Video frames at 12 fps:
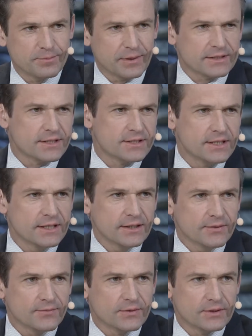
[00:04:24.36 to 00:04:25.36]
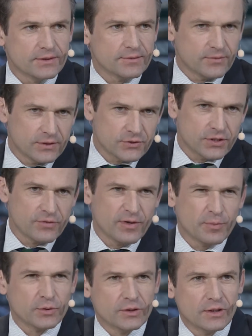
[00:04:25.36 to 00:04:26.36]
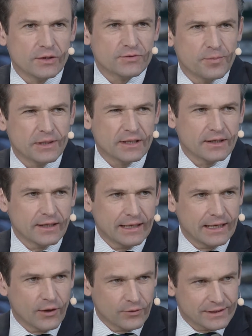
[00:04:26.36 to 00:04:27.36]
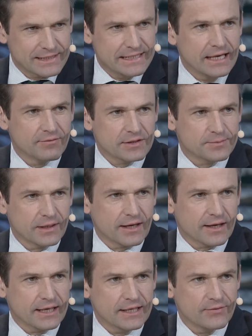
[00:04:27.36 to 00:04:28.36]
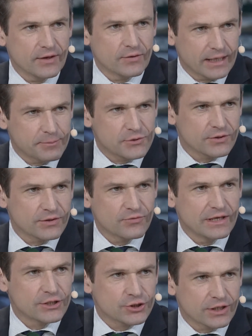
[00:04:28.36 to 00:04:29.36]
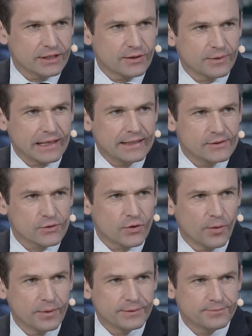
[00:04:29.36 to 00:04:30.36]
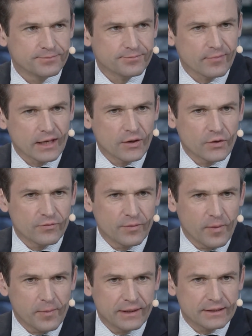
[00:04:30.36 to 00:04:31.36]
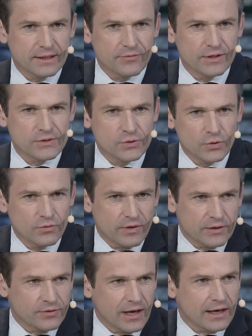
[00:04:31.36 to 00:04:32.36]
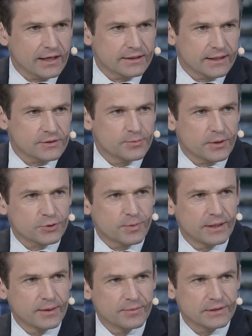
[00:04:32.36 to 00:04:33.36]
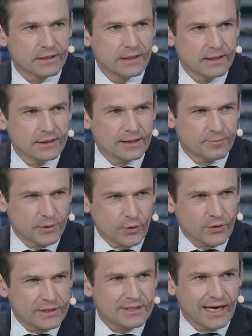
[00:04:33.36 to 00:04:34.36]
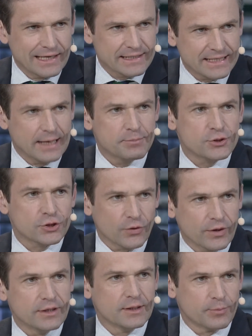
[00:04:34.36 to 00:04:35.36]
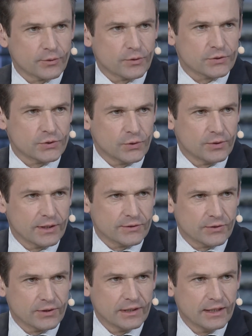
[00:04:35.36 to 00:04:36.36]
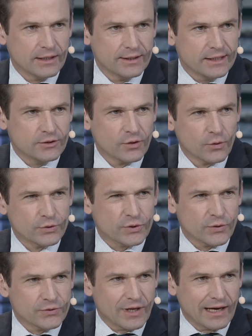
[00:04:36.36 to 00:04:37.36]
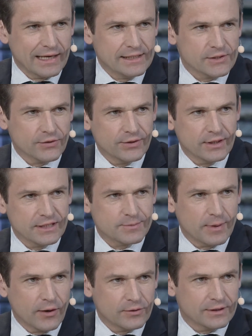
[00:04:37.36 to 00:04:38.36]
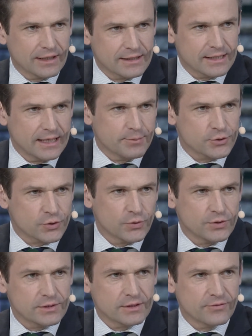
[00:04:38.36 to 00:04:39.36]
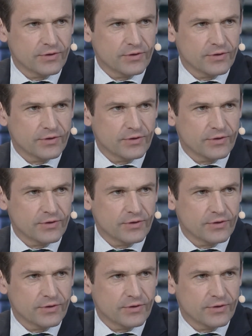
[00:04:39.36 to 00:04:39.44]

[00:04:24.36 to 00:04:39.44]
detail. For me, Industry 4.0 is more something we are aiming towards, and there are still a lot more steps to go. And if we take the architect definition as an example, then we're actually talking about autonomous production. So not just batch size 1, it actually produces itself,